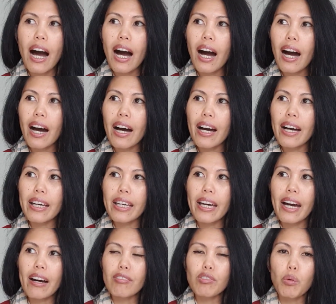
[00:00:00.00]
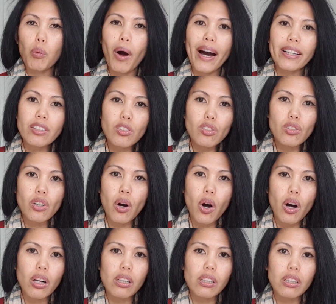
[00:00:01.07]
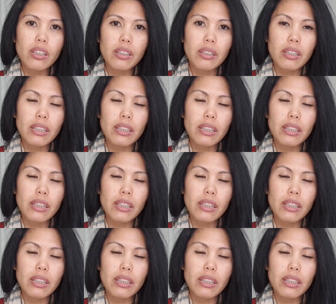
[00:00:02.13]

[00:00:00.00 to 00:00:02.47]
I have one tall